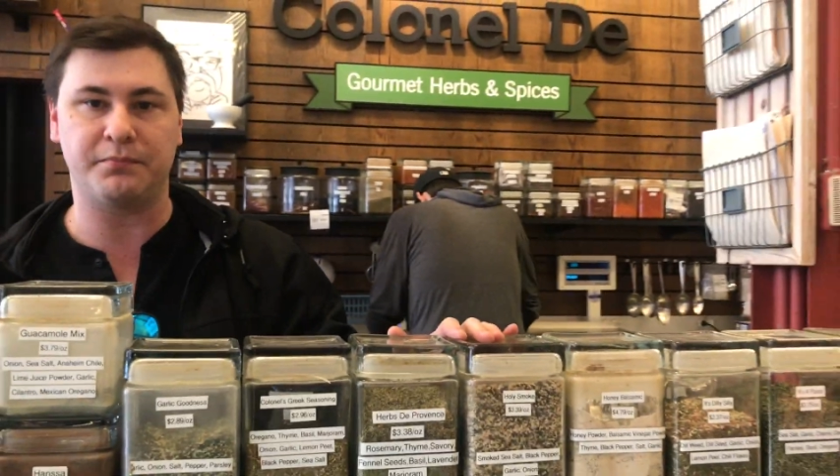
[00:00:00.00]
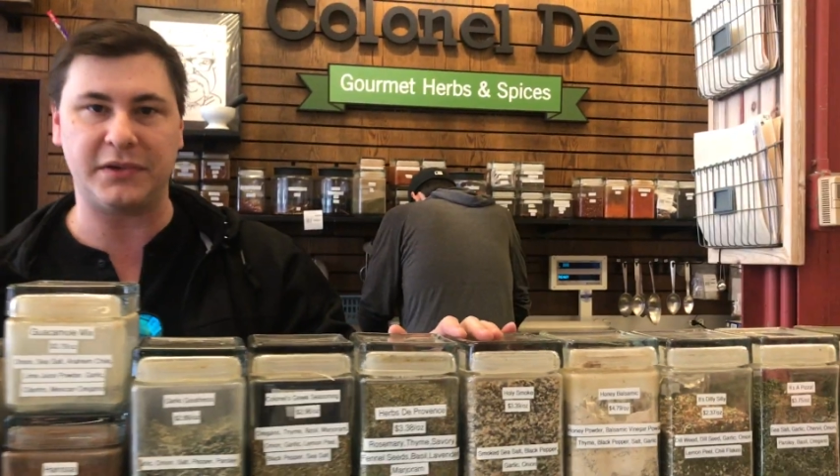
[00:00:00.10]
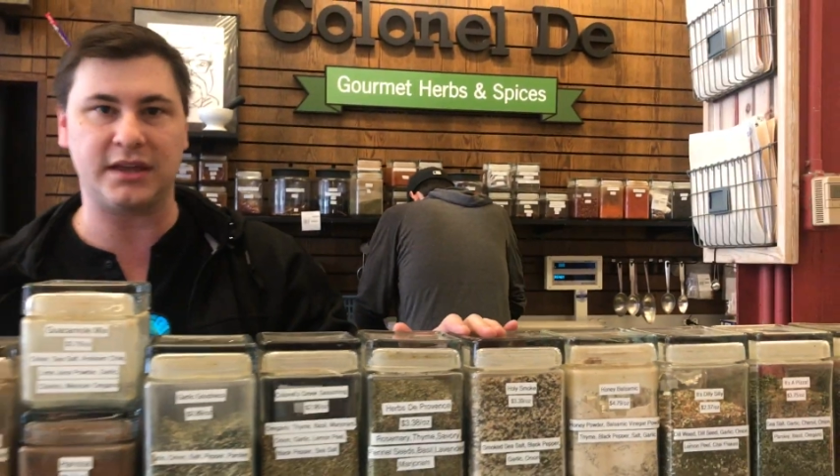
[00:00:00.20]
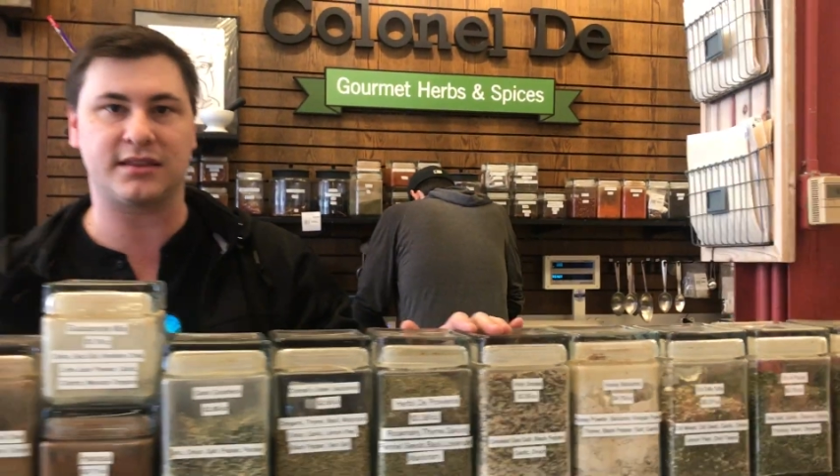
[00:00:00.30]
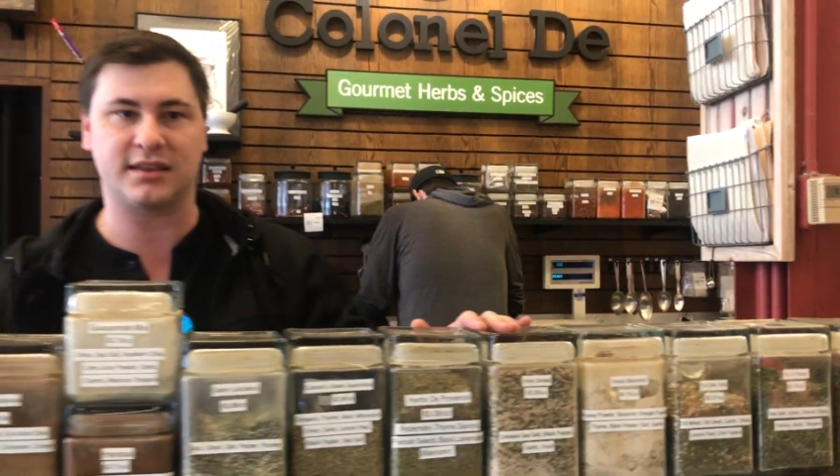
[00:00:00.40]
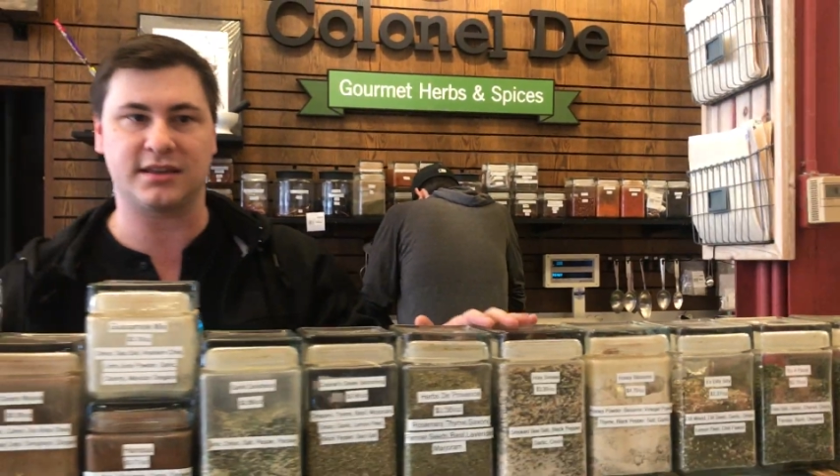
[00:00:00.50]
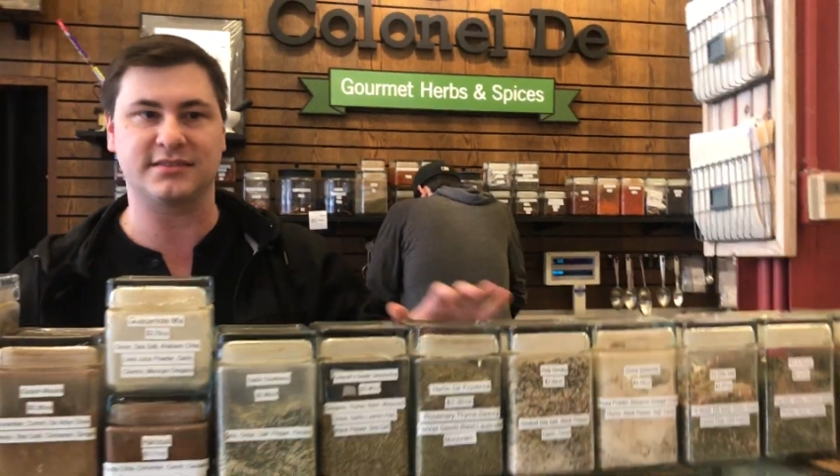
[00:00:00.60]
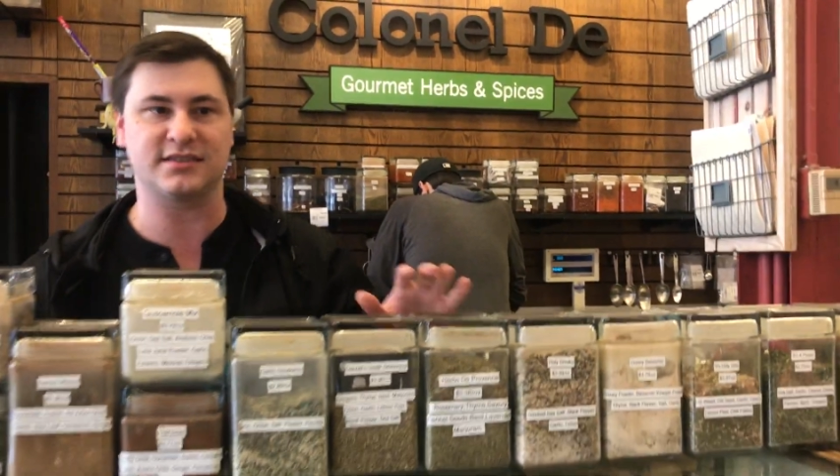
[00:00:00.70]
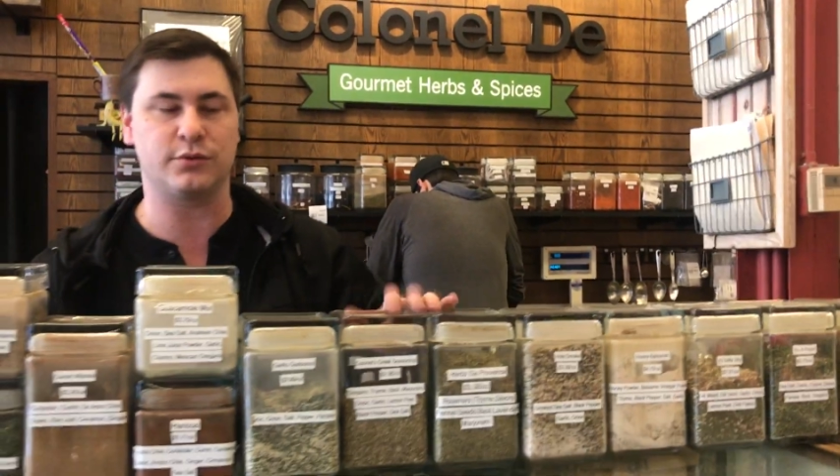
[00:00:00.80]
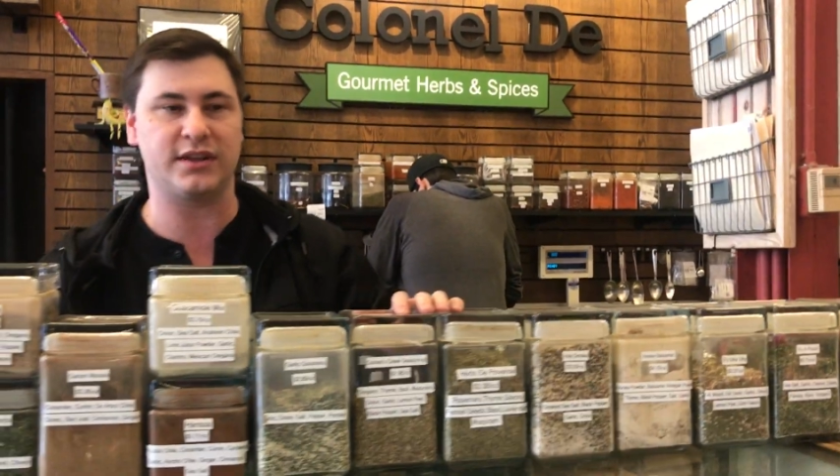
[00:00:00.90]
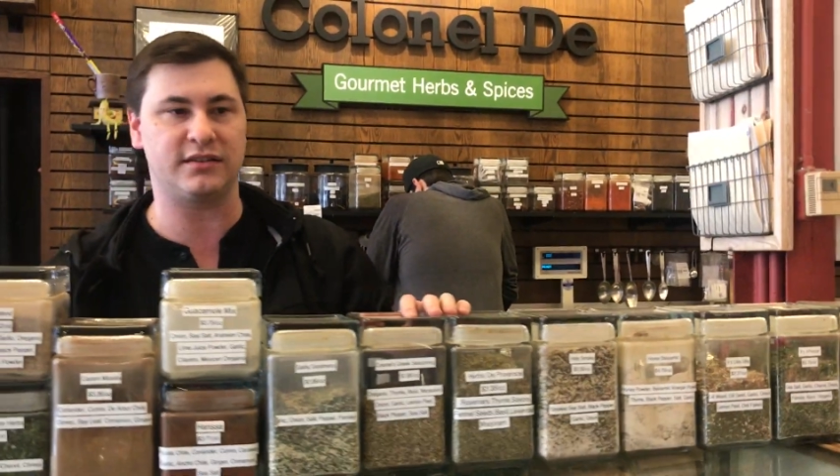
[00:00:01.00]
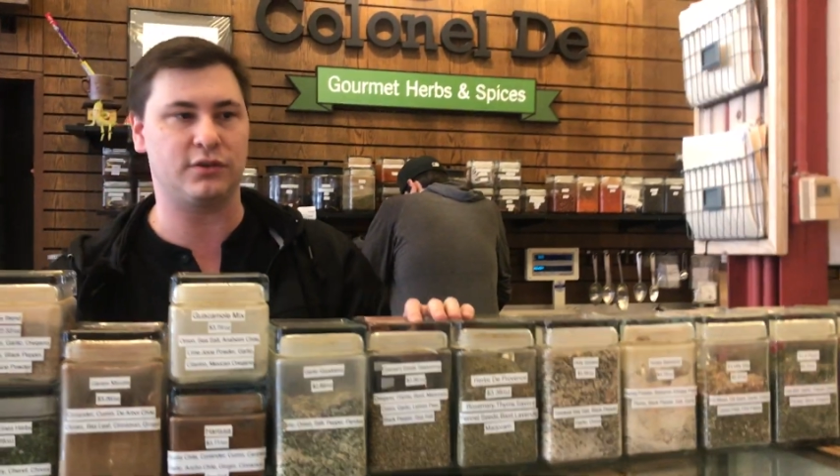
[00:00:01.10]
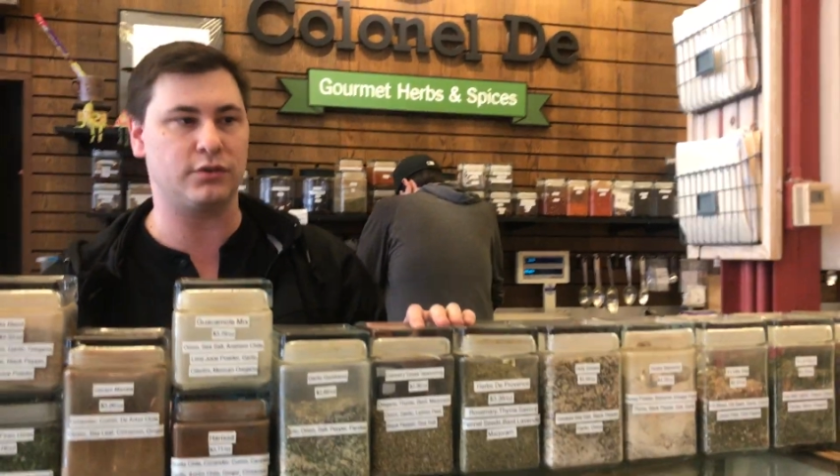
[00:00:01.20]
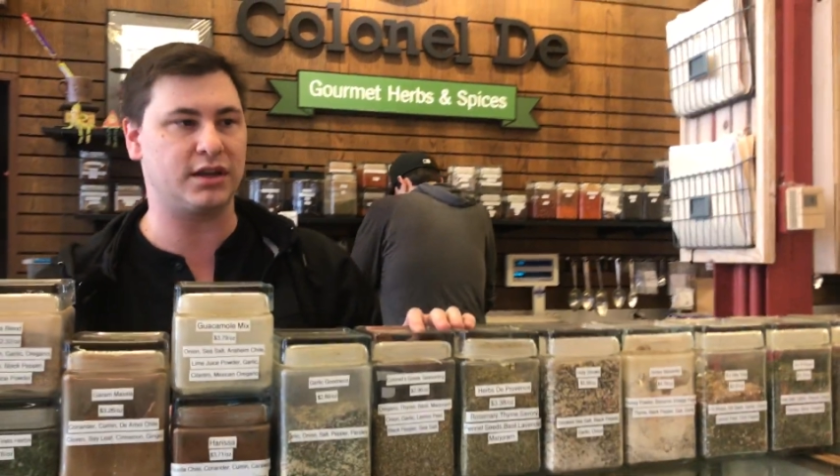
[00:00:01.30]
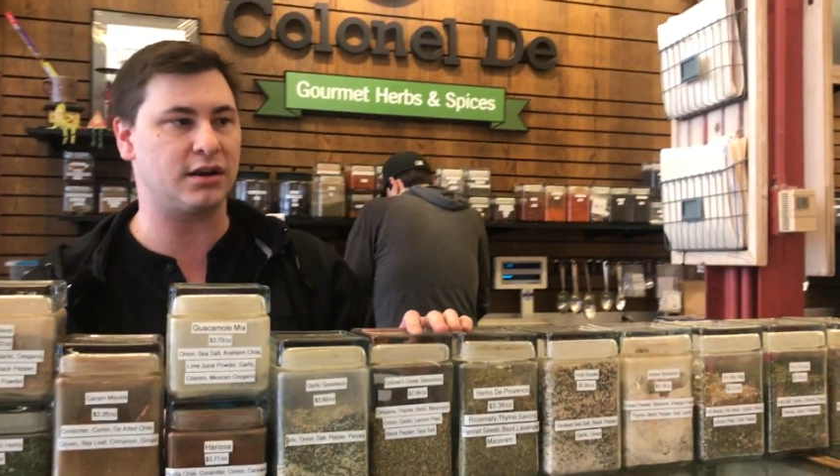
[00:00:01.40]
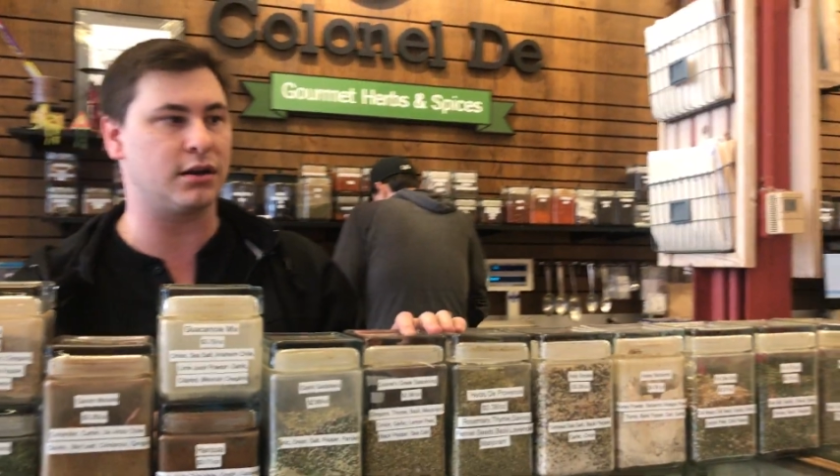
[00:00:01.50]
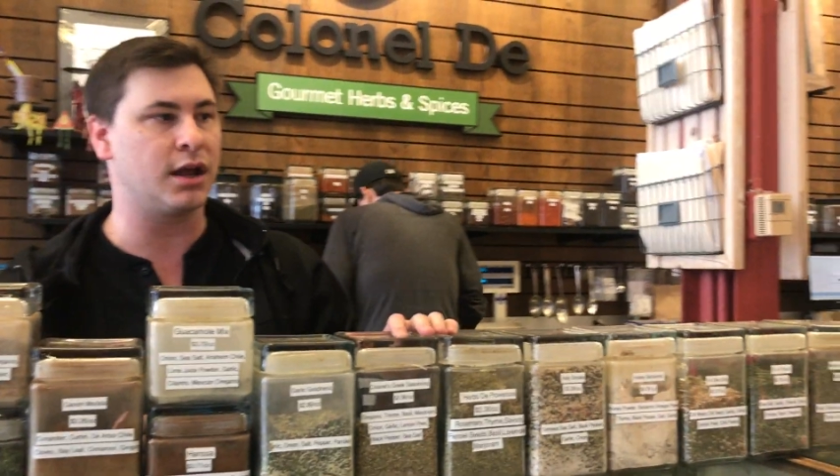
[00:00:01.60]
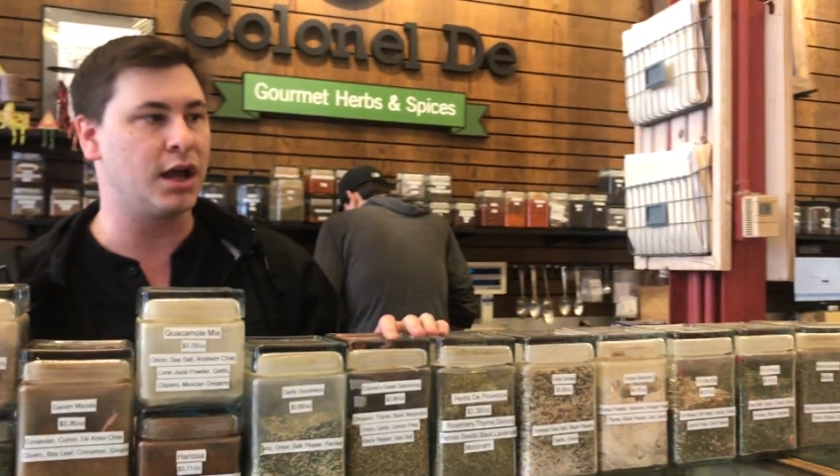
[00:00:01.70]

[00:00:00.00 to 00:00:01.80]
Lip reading: big things that we do here.